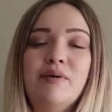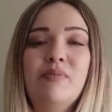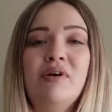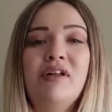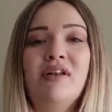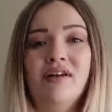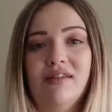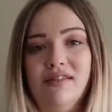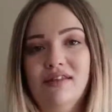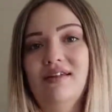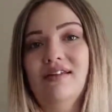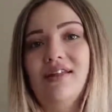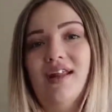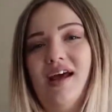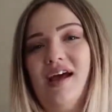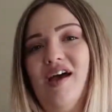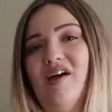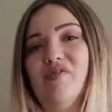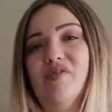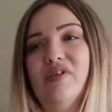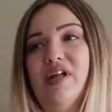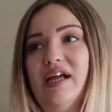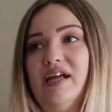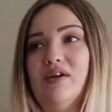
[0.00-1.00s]
but nothing that I
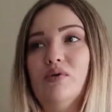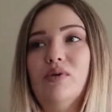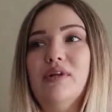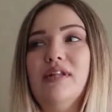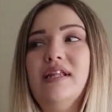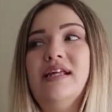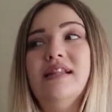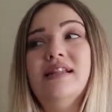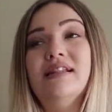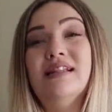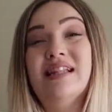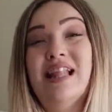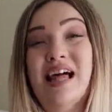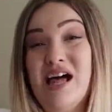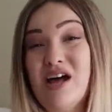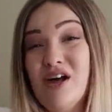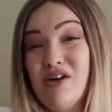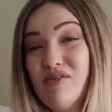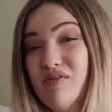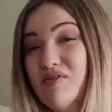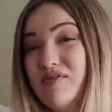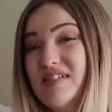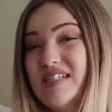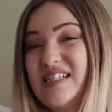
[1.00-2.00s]
have like really
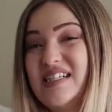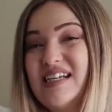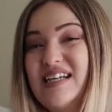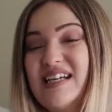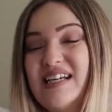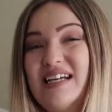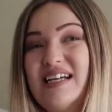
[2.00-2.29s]
loved.